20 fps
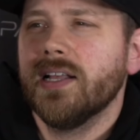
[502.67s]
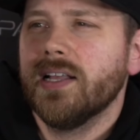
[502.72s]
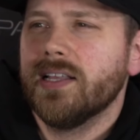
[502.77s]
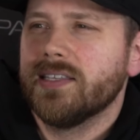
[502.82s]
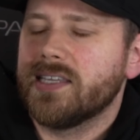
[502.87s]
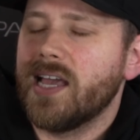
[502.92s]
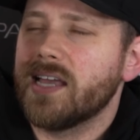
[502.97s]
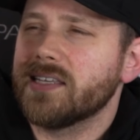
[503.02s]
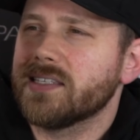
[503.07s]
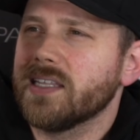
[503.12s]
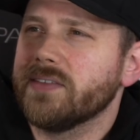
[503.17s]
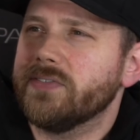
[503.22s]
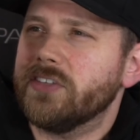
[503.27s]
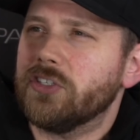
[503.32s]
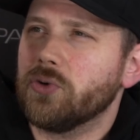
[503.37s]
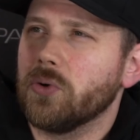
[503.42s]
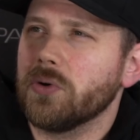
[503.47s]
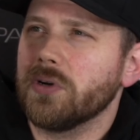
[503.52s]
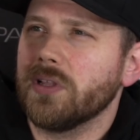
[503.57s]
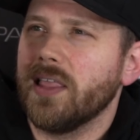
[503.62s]
Size 11,
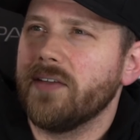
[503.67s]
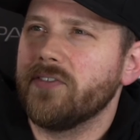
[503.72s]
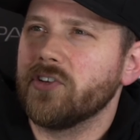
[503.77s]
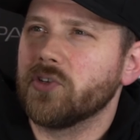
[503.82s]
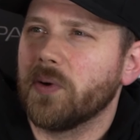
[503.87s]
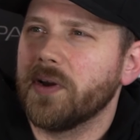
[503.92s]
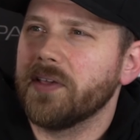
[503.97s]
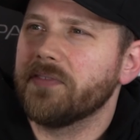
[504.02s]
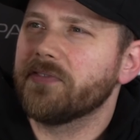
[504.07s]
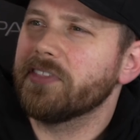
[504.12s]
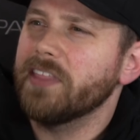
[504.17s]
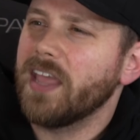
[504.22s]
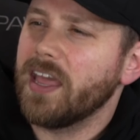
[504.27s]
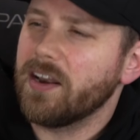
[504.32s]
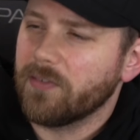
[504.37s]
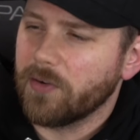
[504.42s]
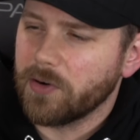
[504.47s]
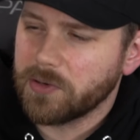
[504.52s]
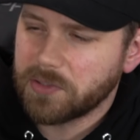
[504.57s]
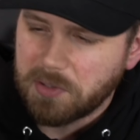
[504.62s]
Jordan 11, 25th
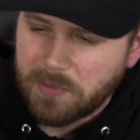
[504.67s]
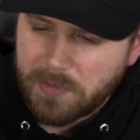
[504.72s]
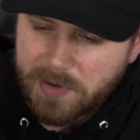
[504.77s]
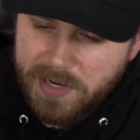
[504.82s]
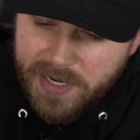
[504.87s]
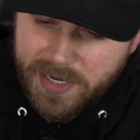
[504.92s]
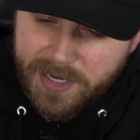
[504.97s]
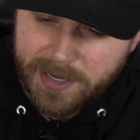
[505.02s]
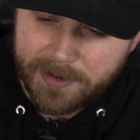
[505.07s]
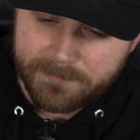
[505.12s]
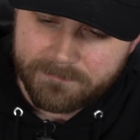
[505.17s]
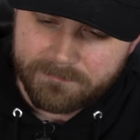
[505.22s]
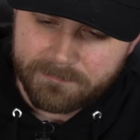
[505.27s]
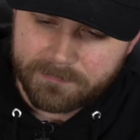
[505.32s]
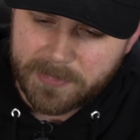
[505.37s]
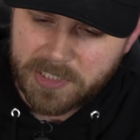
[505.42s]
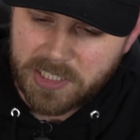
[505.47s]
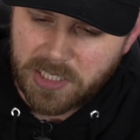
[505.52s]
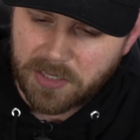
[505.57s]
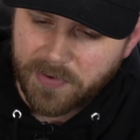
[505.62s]
anniversary,
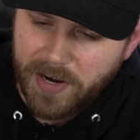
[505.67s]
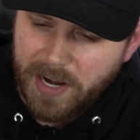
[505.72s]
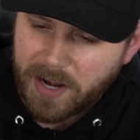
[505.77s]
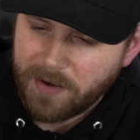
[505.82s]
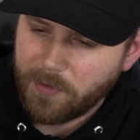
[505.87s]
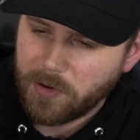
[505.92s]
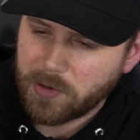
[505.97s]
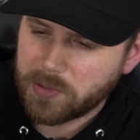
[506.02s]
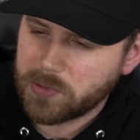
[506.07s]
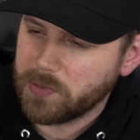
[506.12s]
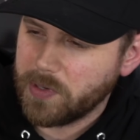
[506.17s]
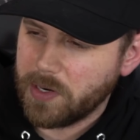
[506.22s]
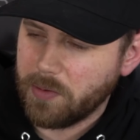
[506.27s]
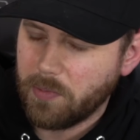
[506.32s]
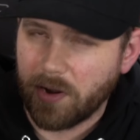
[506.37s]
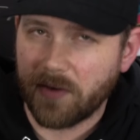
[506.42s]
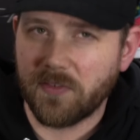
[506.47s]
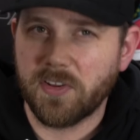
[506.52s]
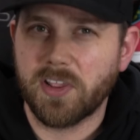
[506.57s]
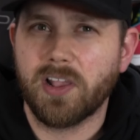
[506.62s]
silver anniversary,
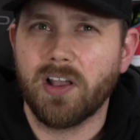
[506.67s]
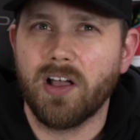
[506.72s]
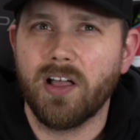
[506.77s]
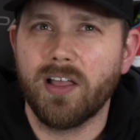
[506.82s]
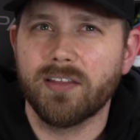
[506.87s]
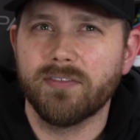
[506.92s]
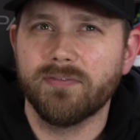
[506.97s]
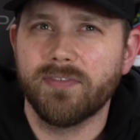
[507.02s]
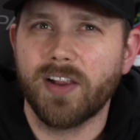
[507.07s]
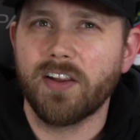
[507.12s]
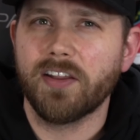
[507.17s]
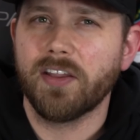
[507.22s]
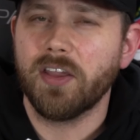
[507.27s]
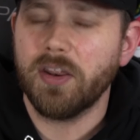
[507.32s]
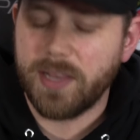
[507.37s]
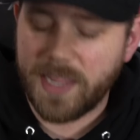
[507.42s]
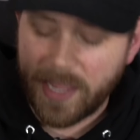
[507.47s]
whatever you call it. Very good